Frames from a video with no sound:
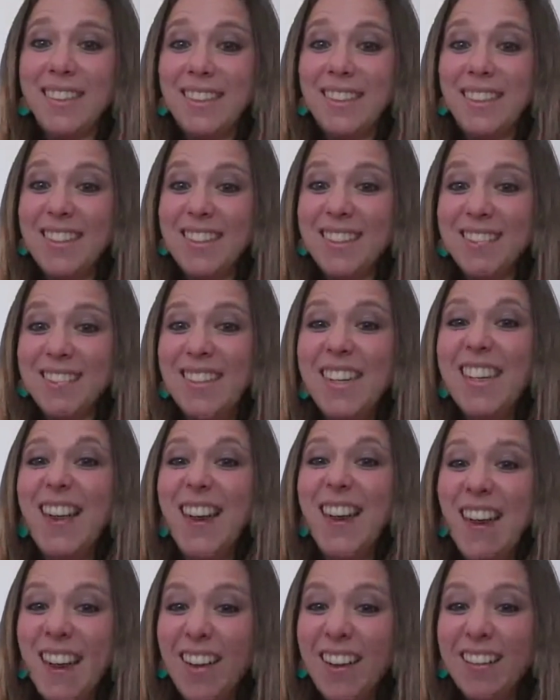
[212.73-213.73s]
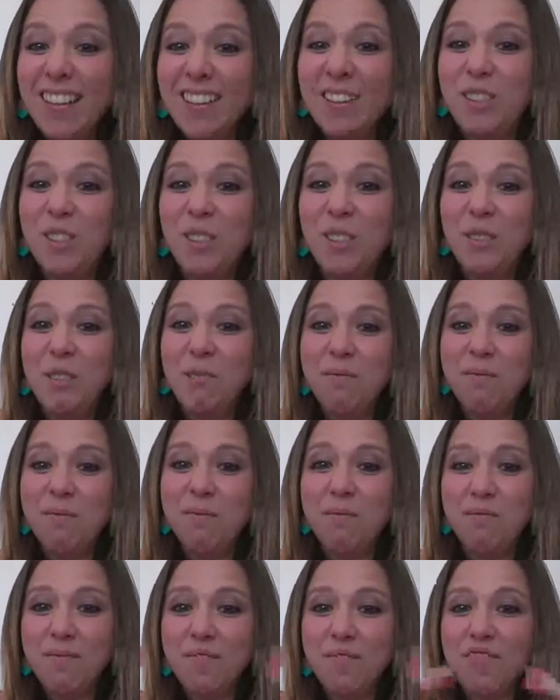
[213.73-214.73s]
it's really hard
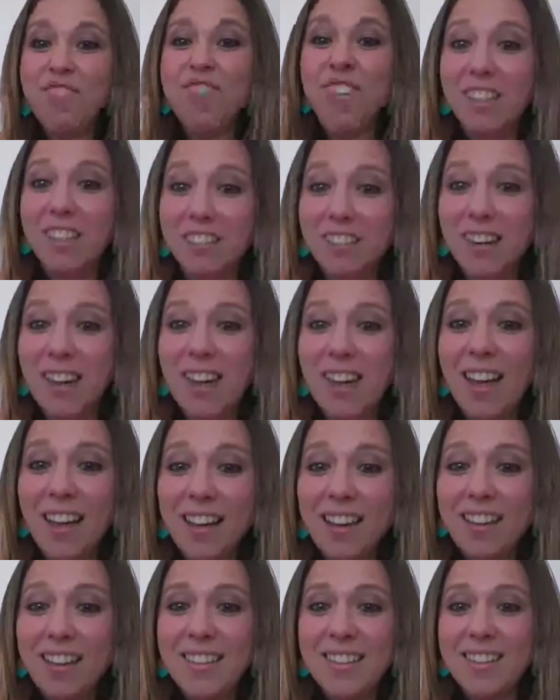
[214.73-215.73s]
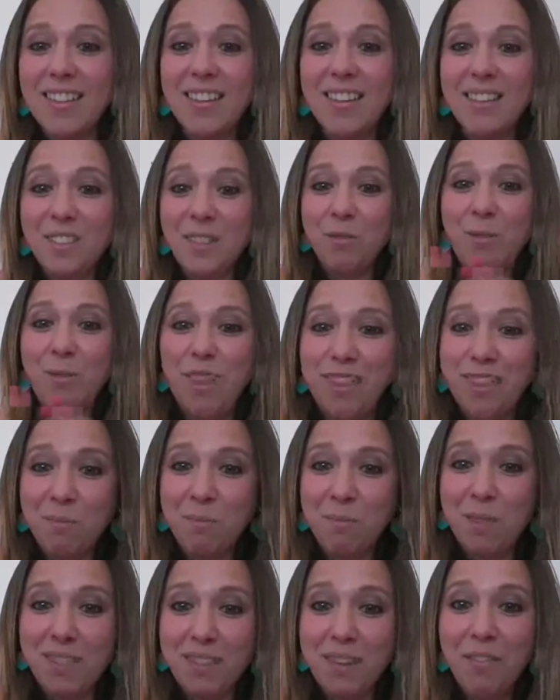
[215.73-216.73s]
to generalize and to make it
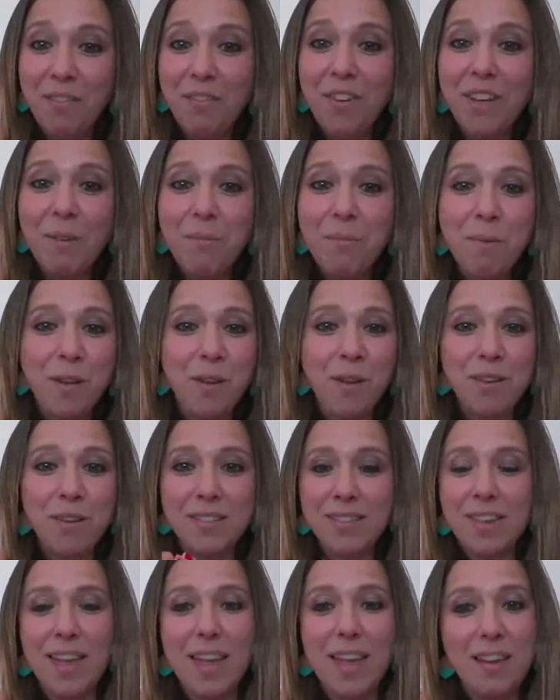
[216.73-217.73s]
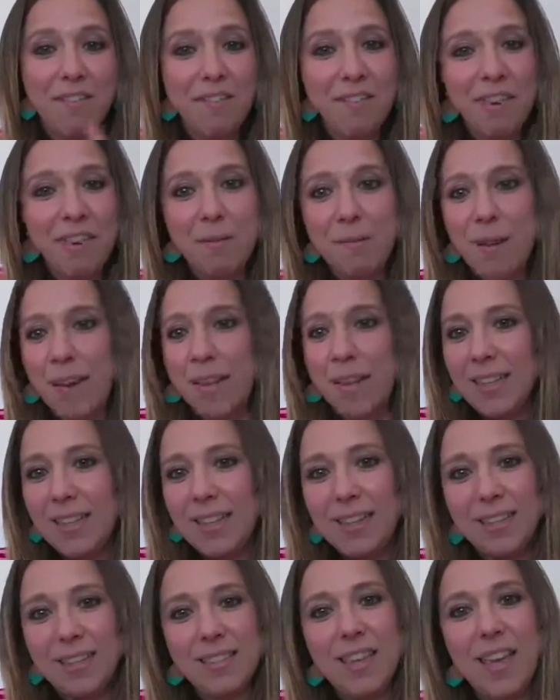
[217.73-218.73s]
specific because
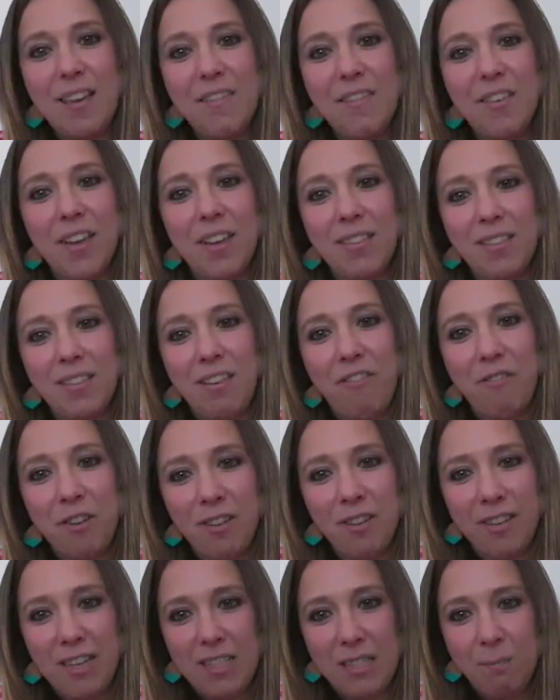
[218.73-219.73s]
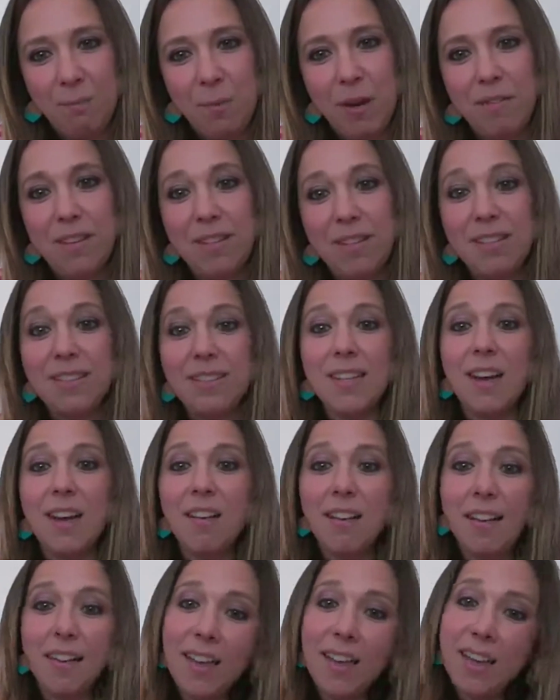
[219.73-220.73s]
everybody is having a different experience.
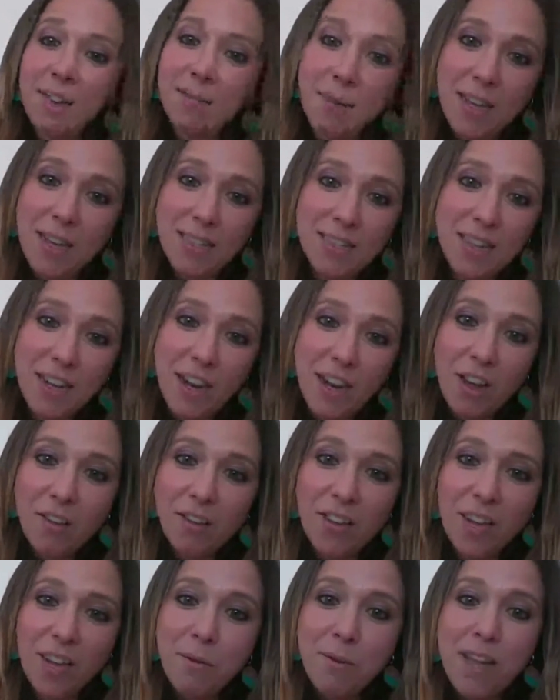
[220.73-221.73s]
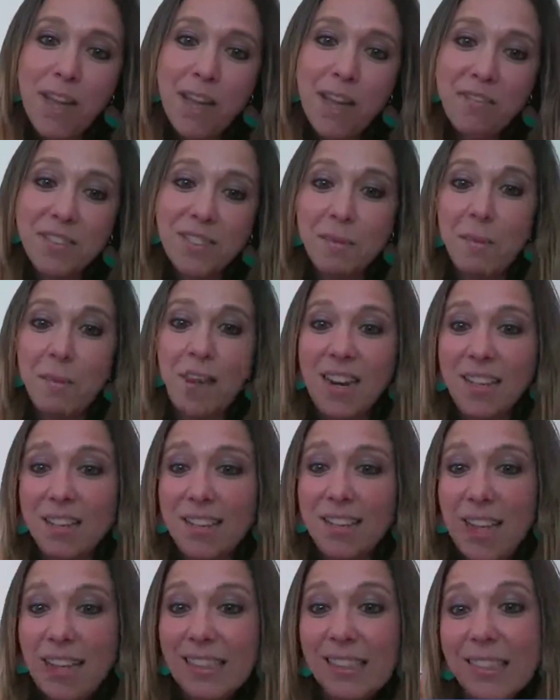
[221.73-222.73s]
Now, here in Barcelona, we have Semana
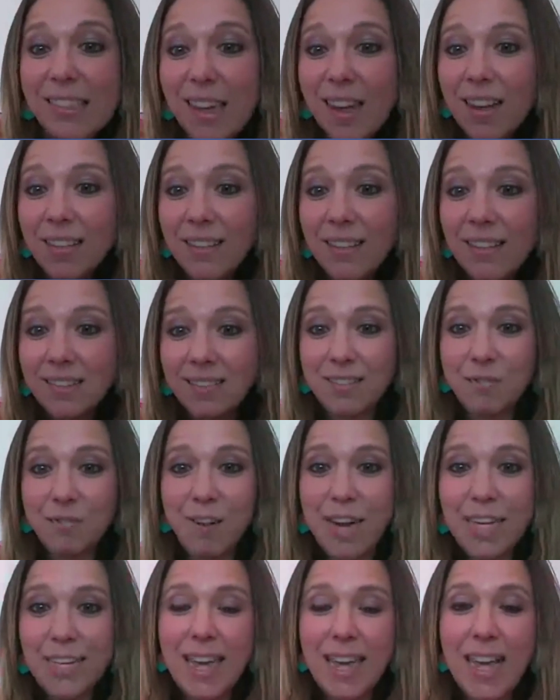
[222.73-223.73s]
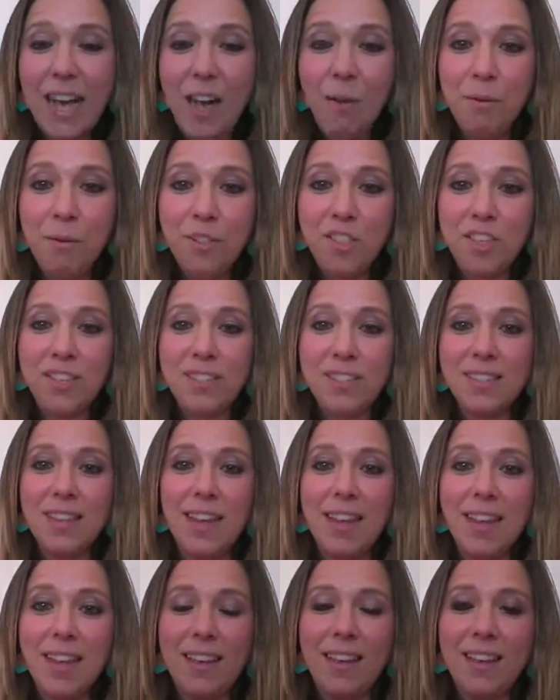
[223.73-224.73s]
Santa right now, which is
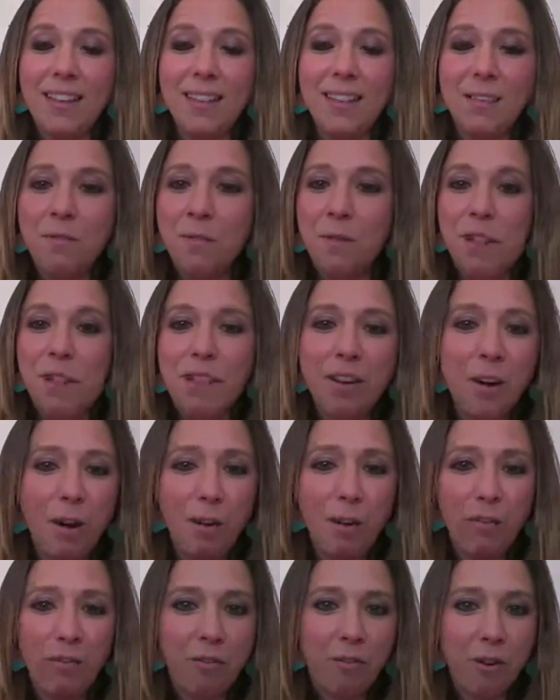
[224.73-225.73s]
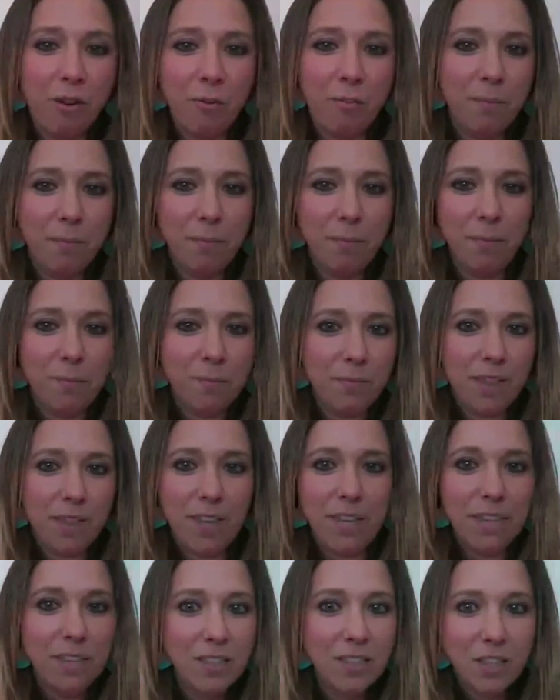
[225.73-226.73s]
like a week off from
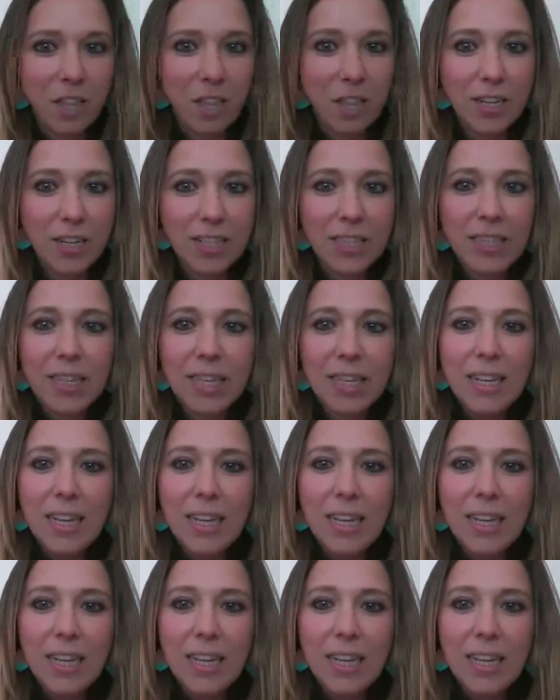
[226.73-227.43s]
Easter.